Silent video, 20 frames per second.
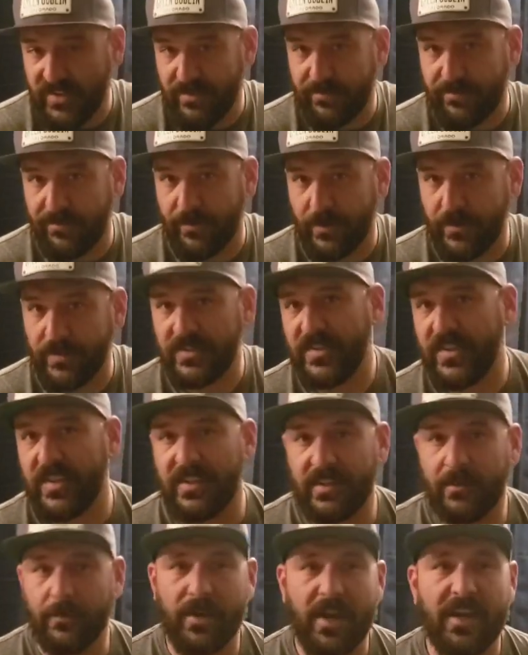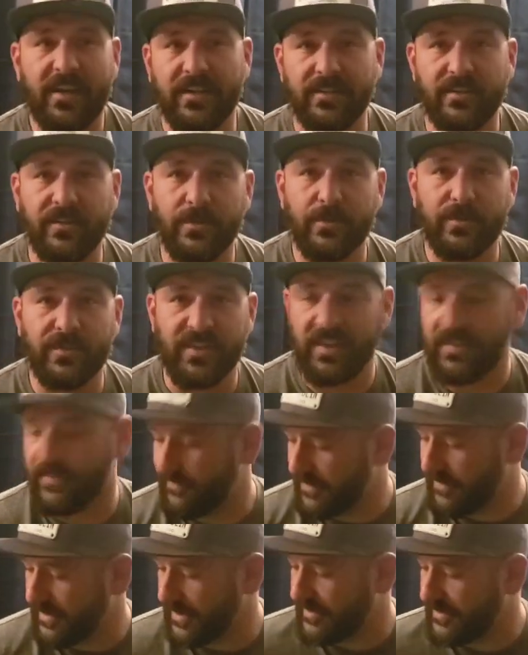the first thing that we had to do was get a
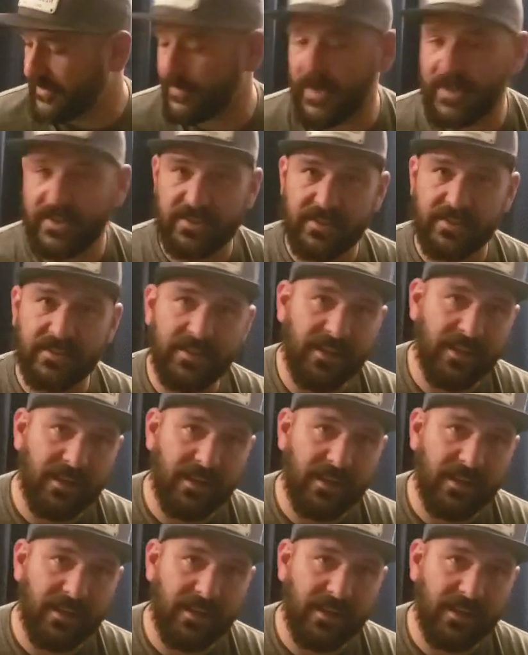VIN inspection,